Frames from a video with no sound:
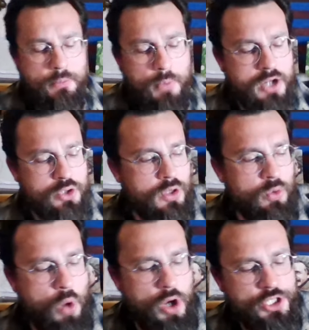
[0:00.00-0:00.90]
Montrell
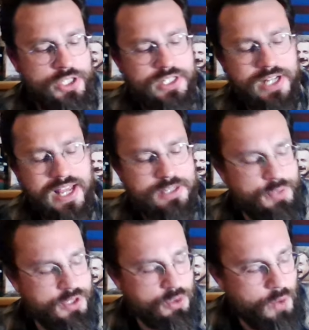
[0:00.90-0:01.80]
Washington has
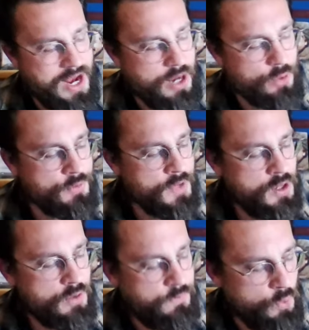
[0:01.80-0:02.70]
been around
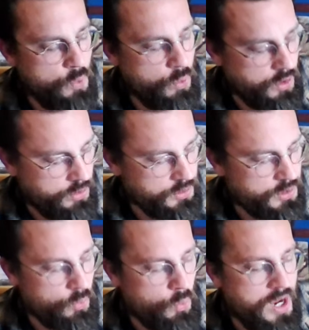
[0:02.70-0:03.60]
for a
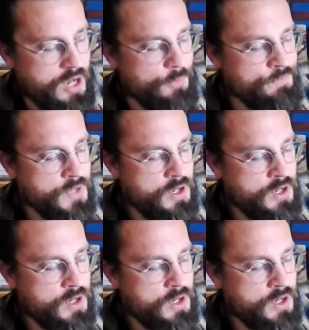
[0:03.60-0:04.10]
little while.